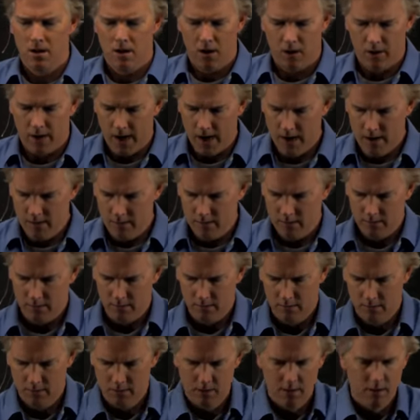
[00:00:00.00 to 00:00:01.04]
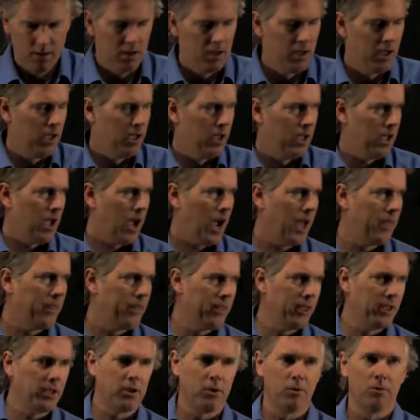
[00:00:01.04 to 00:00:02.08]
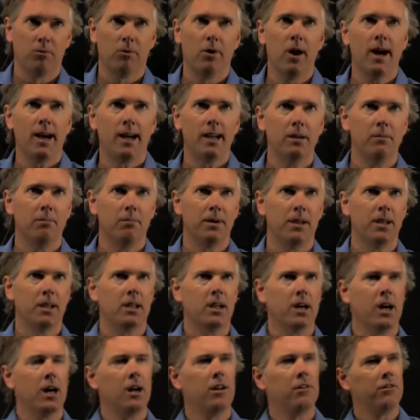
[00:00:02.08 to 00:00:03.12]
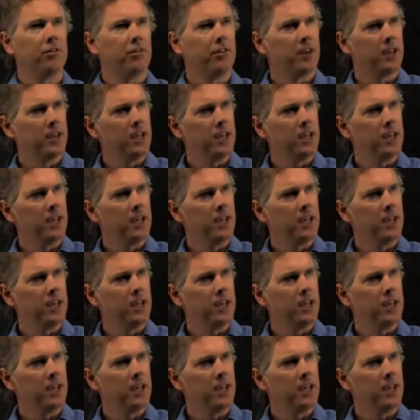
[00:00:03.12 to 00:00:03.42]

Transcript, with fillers: Okay. I think you're right because the